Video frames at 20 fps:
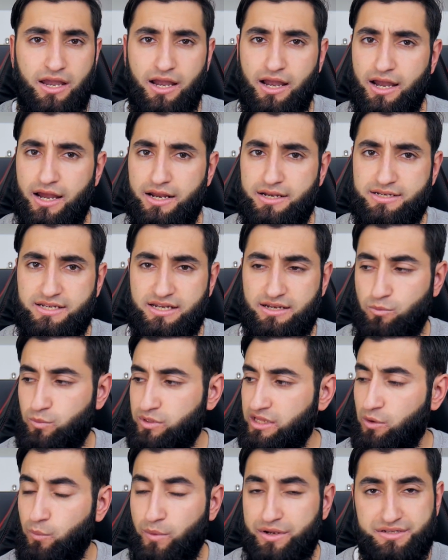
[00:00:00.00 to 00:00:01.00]
And um,
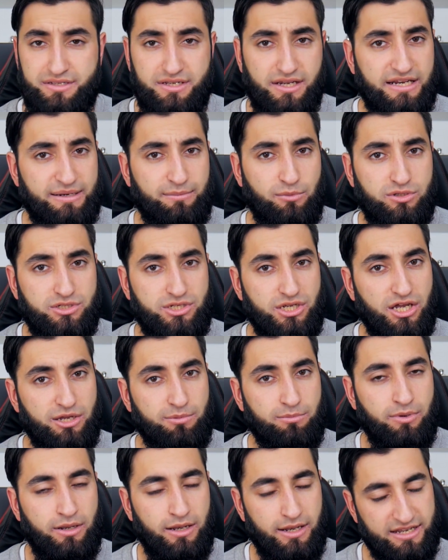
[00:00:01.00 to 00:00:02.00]
without wasting any more
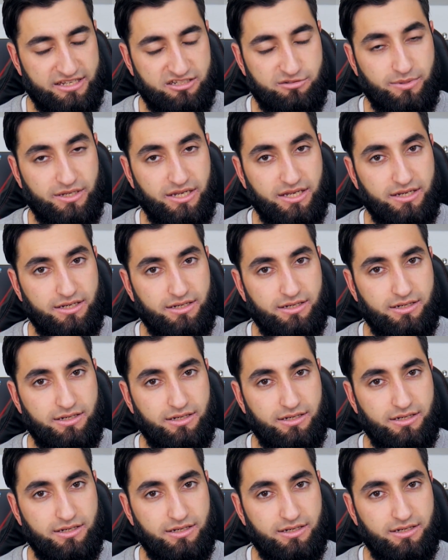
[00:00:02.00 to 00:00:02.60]
time, let's begin.